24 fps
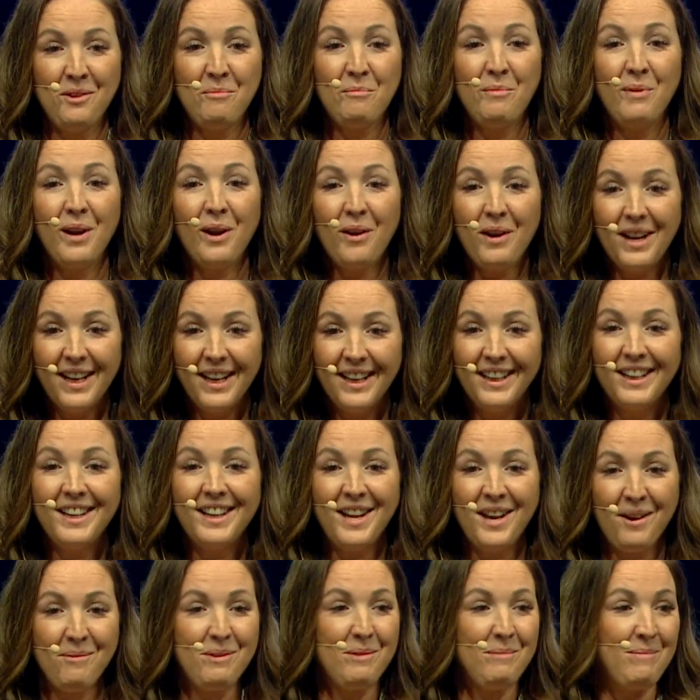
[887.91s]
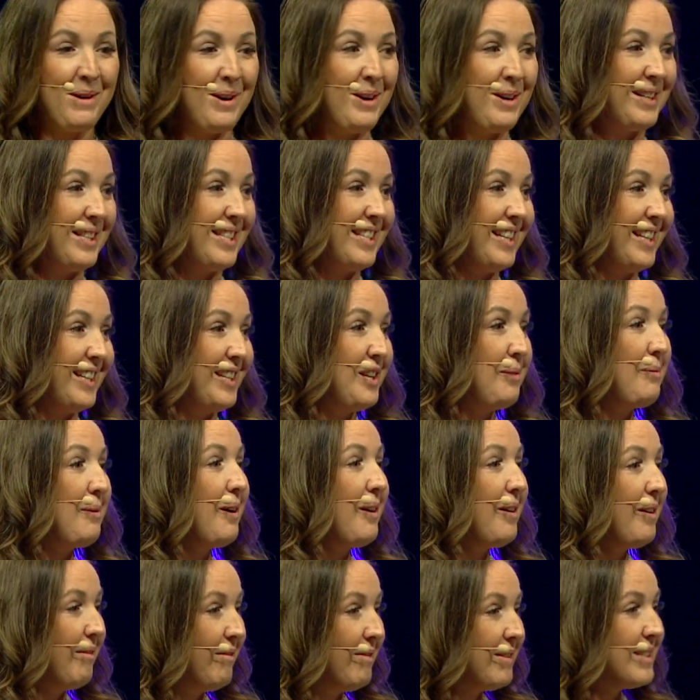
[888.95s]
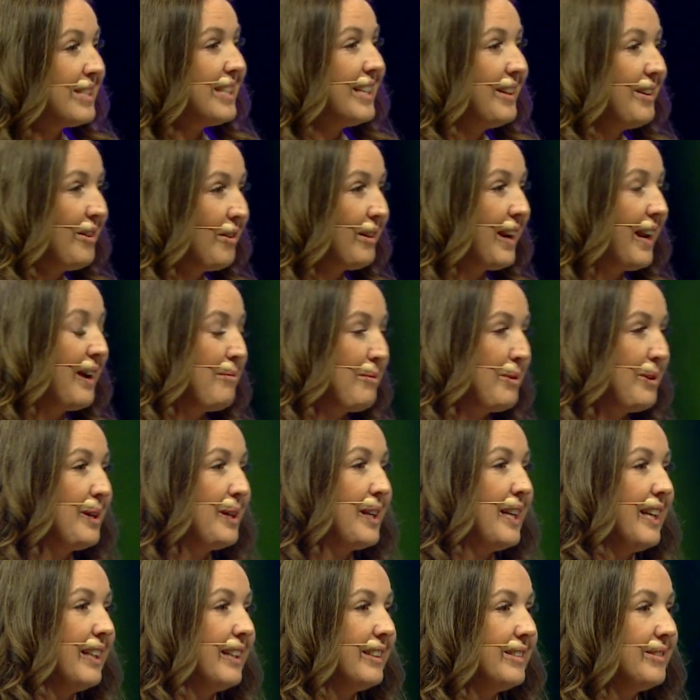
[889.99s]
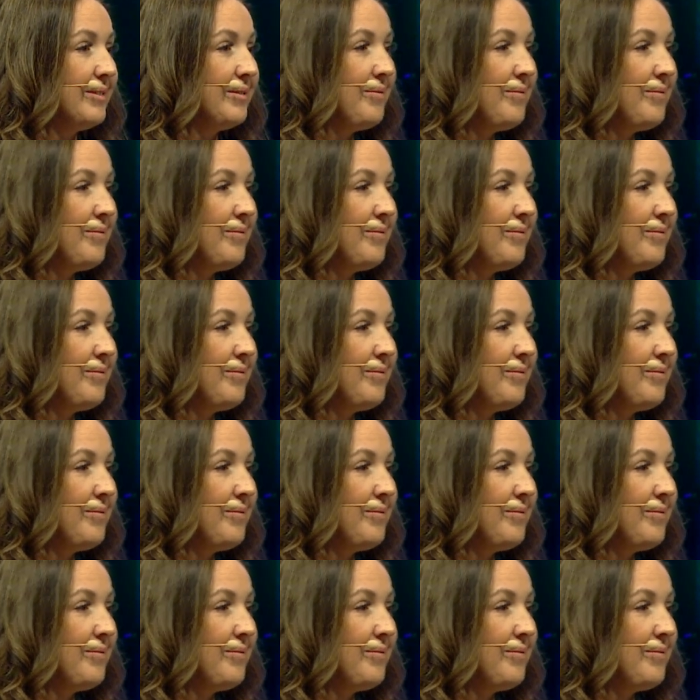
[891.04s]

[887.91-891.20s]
We are in network marketing. You are obviously not networking.